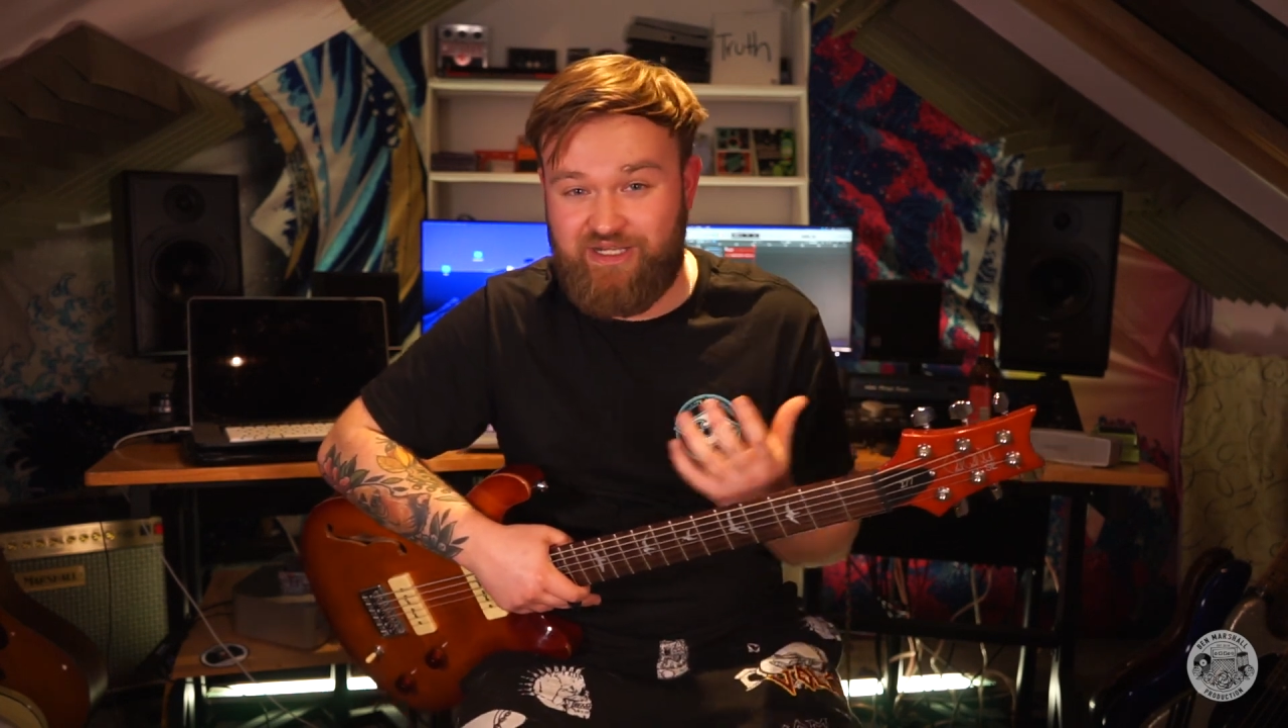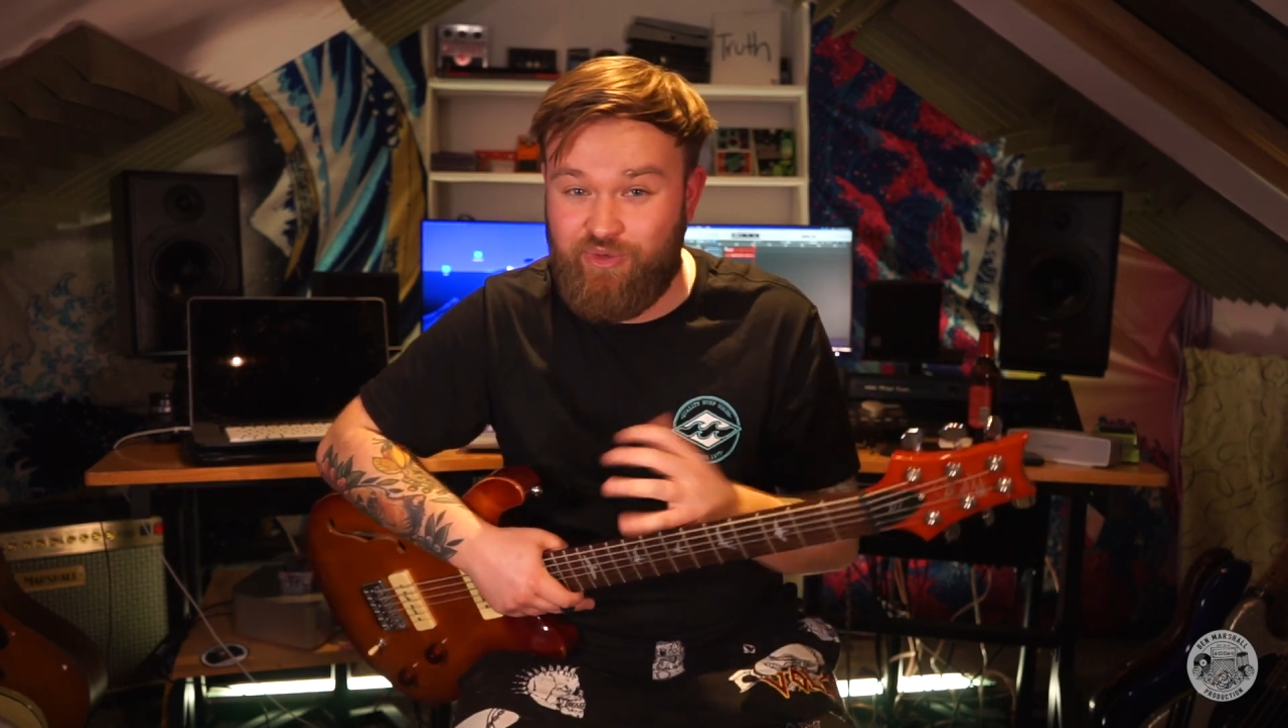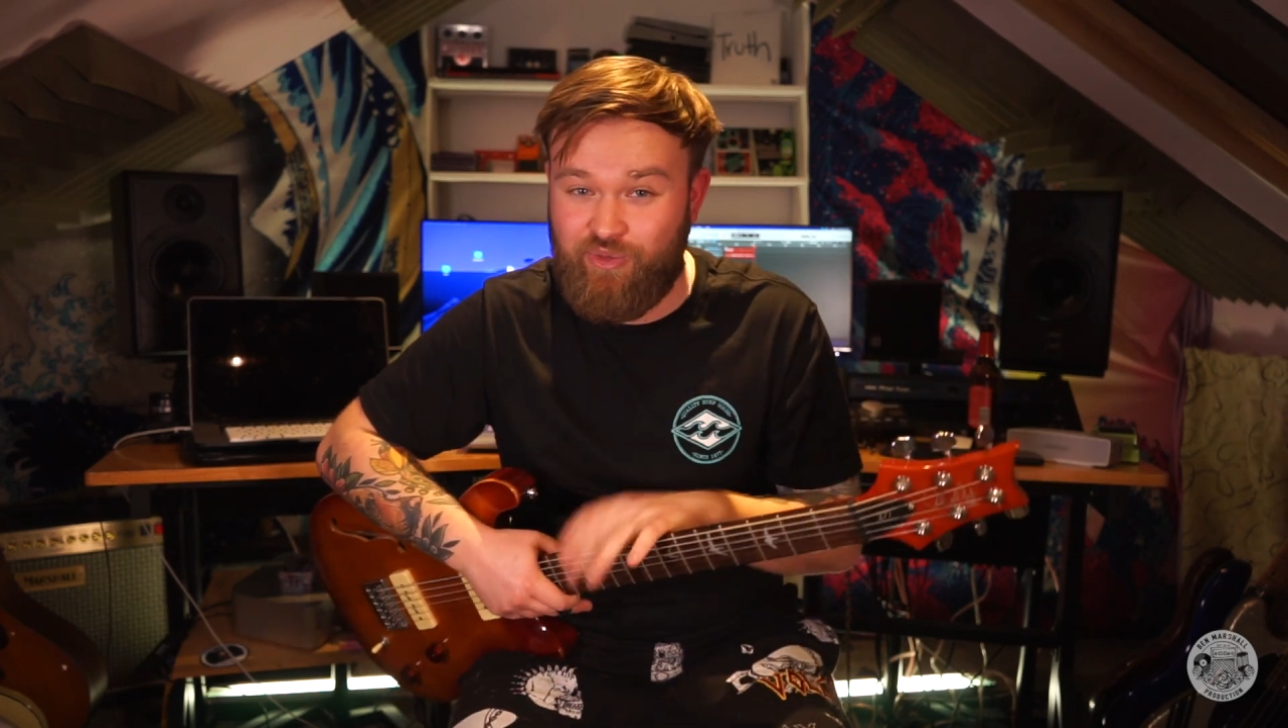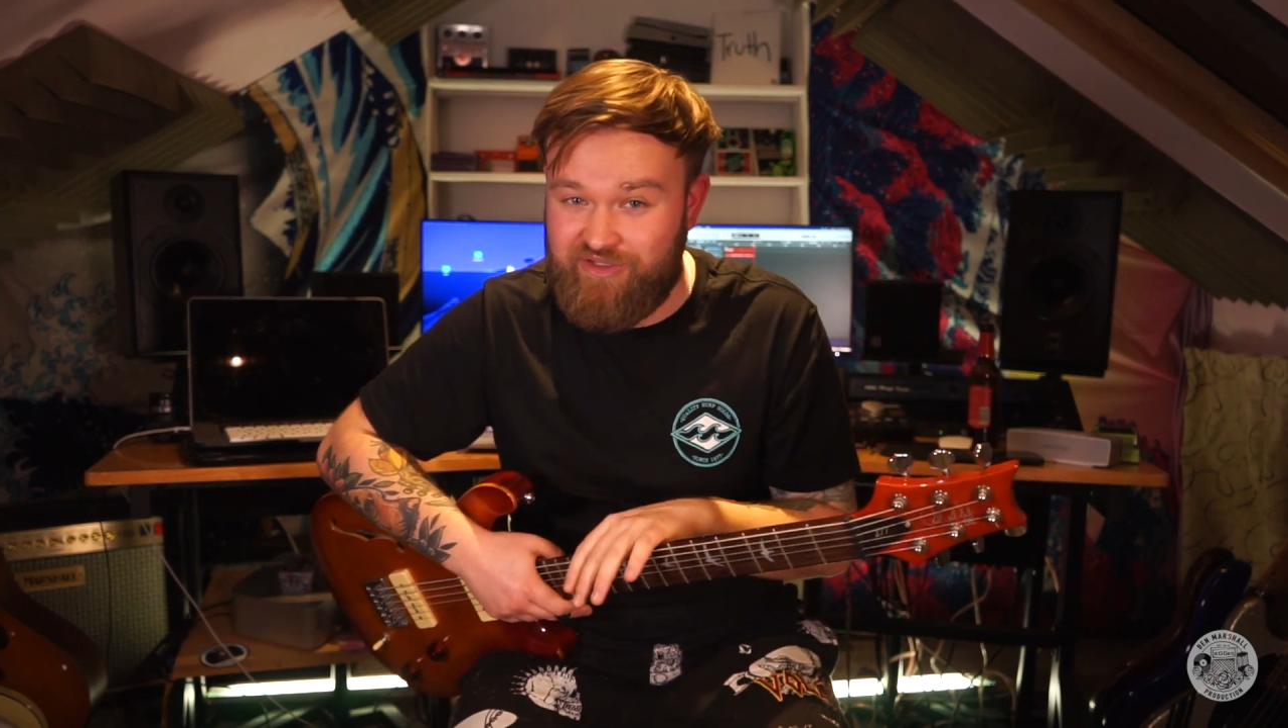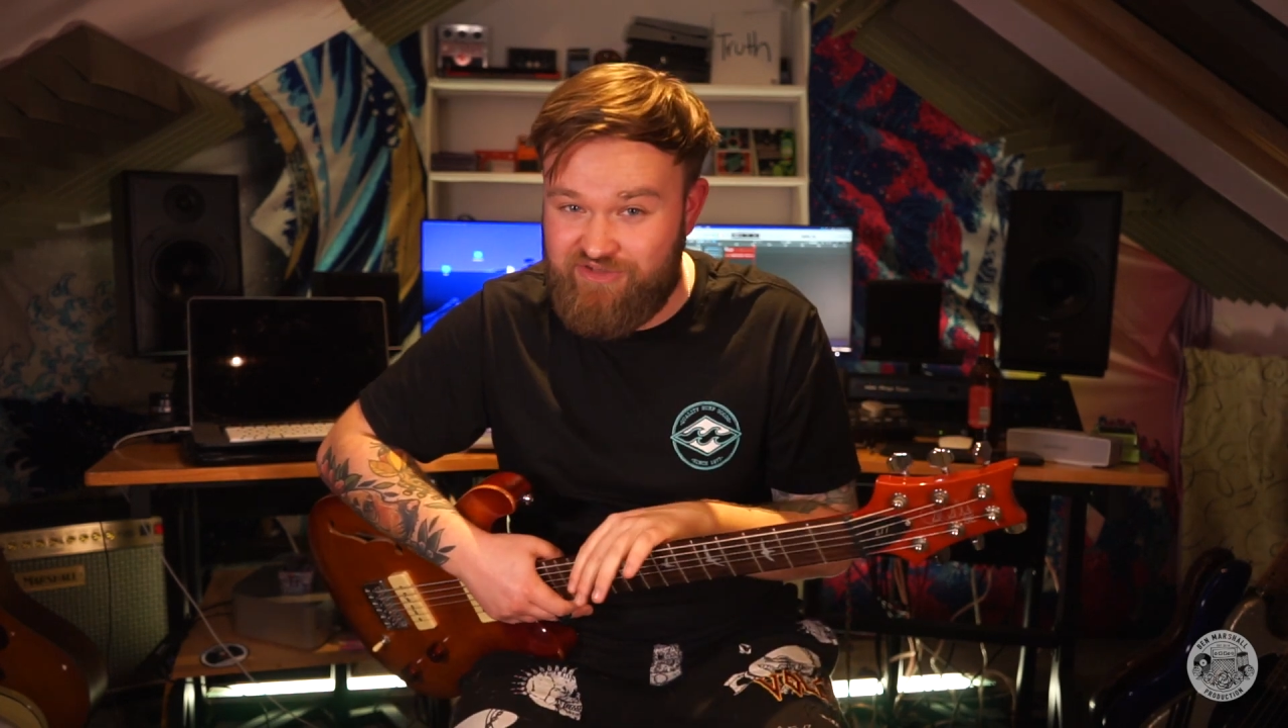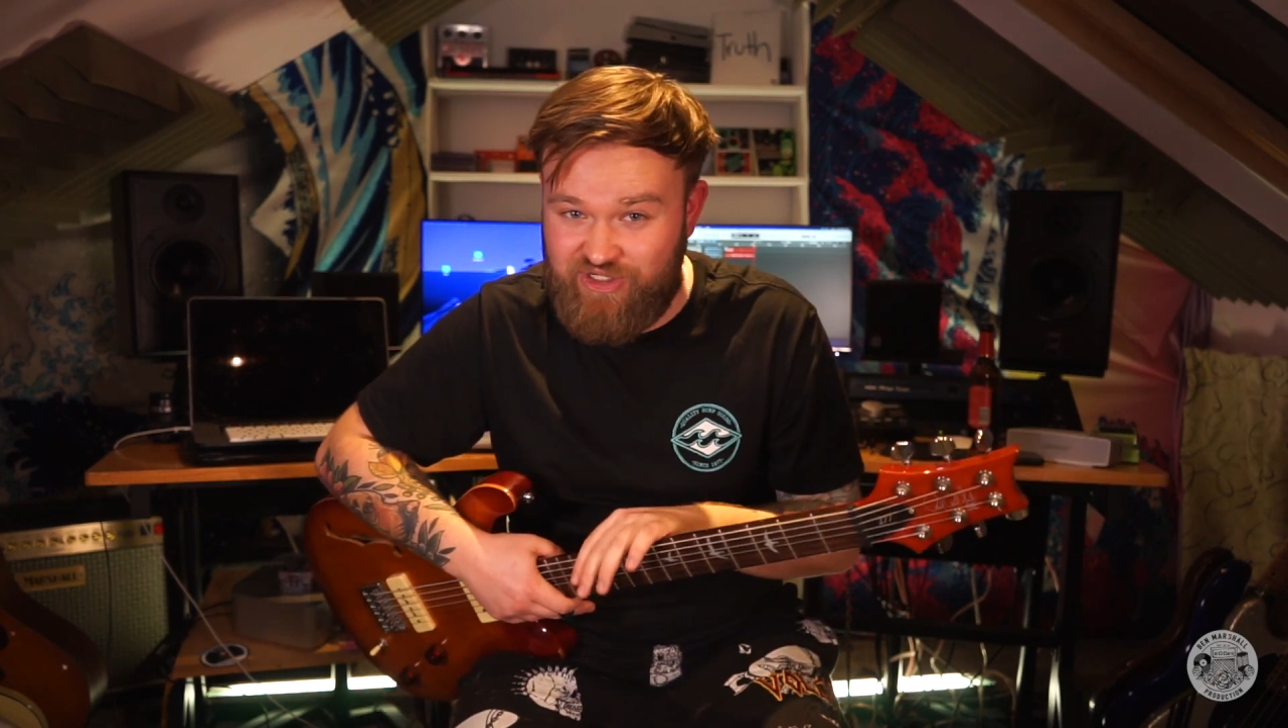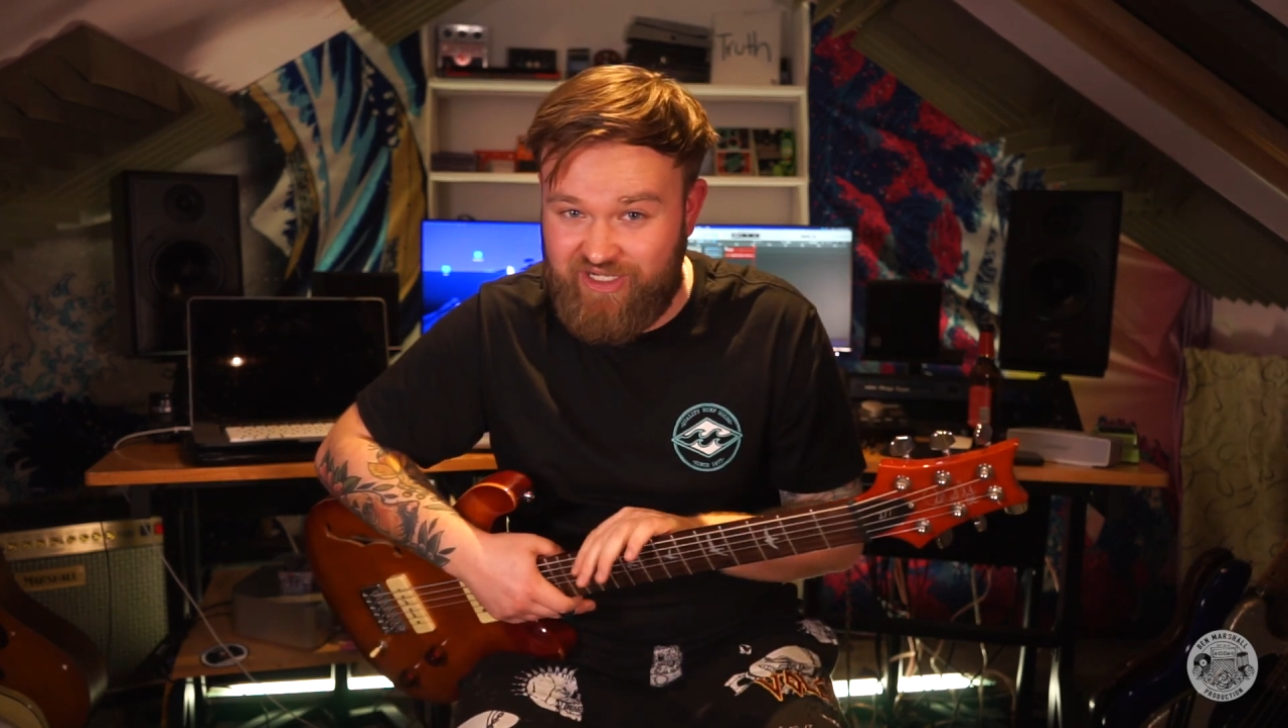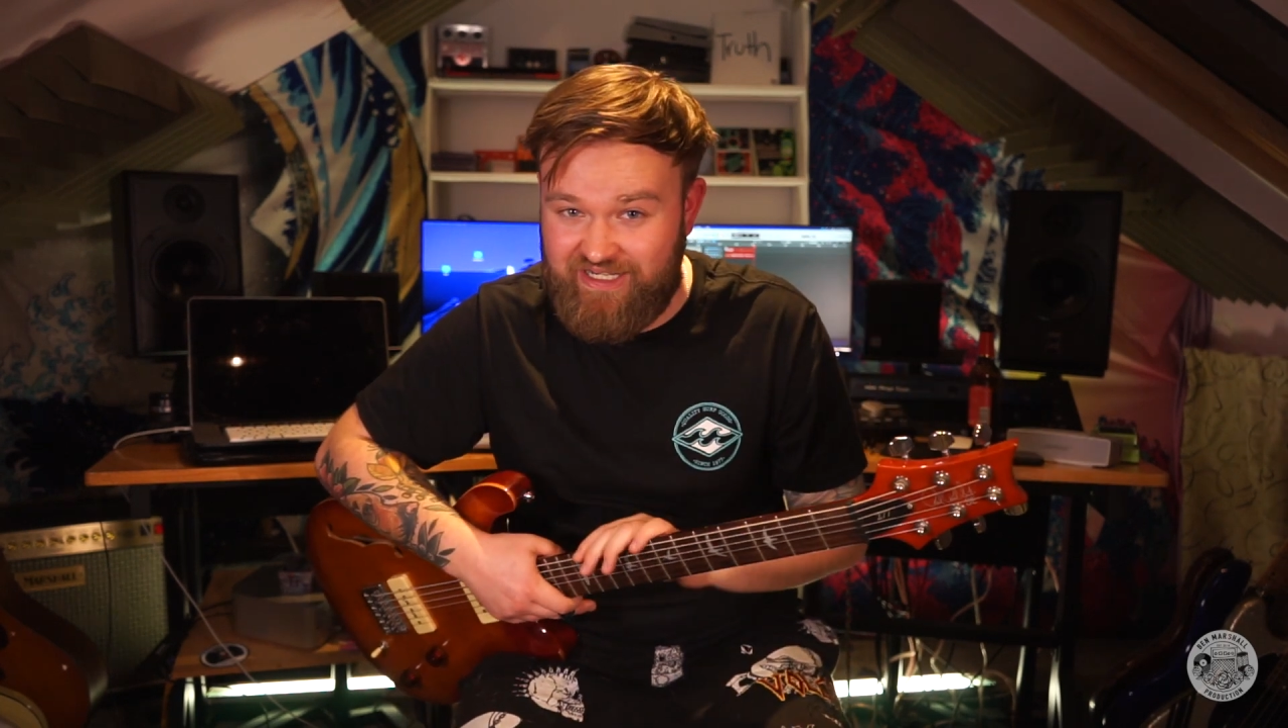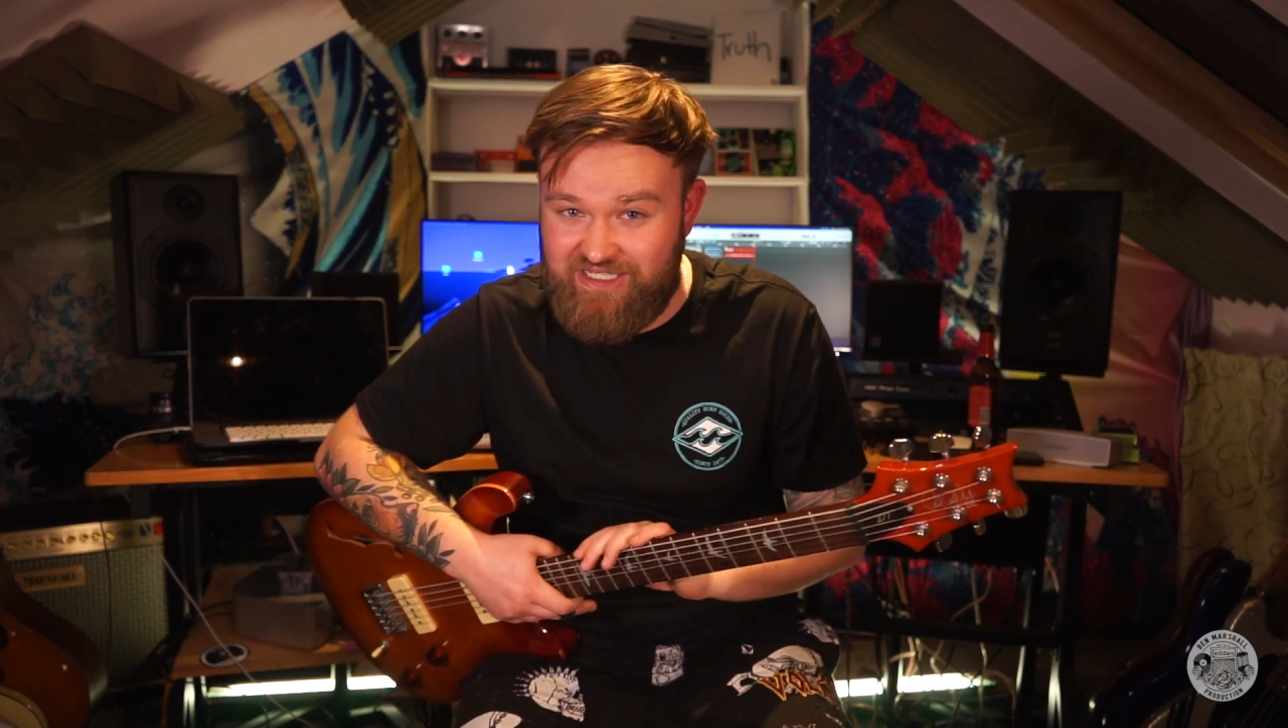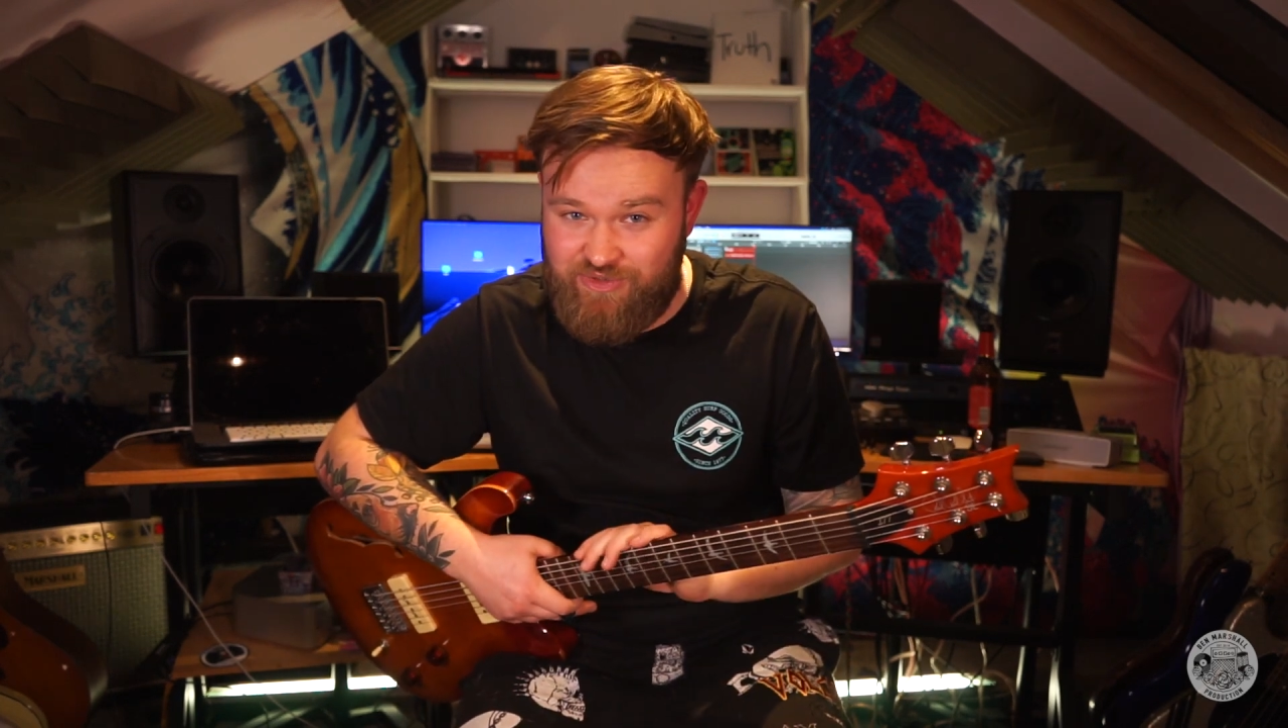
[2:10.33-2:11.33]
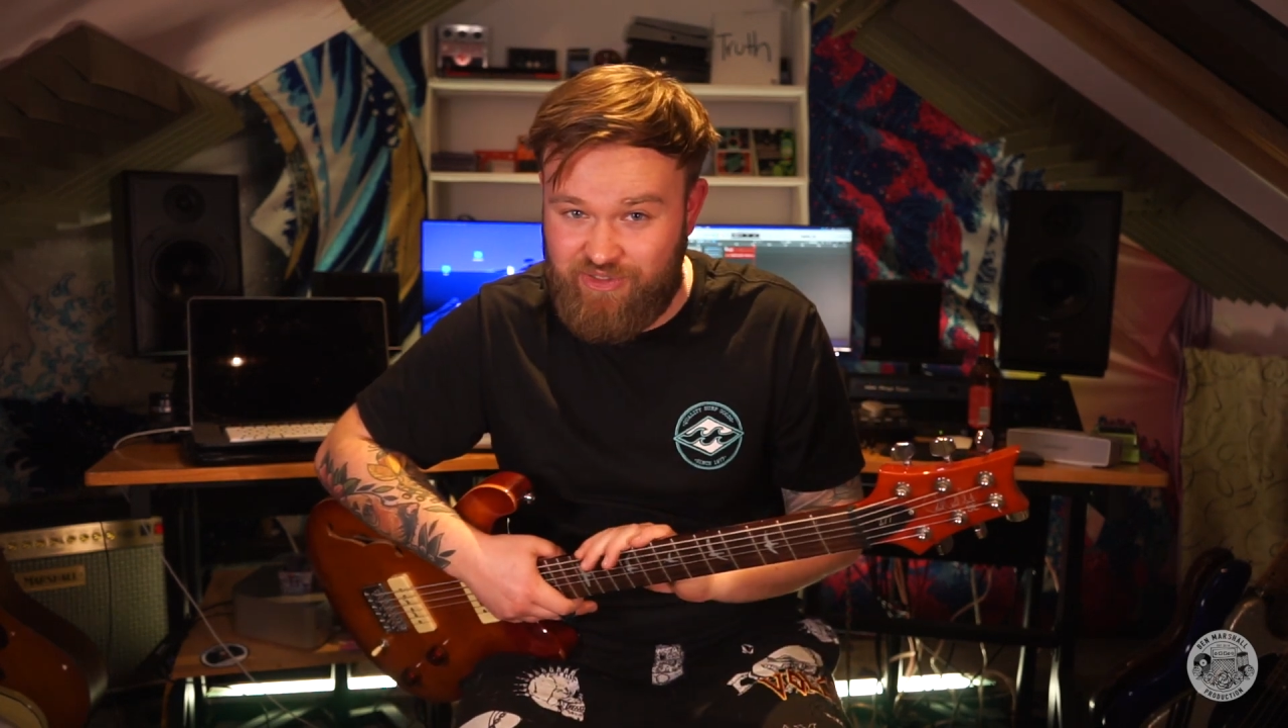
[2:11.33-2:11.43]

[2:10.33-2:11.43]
cool if you're trying to get into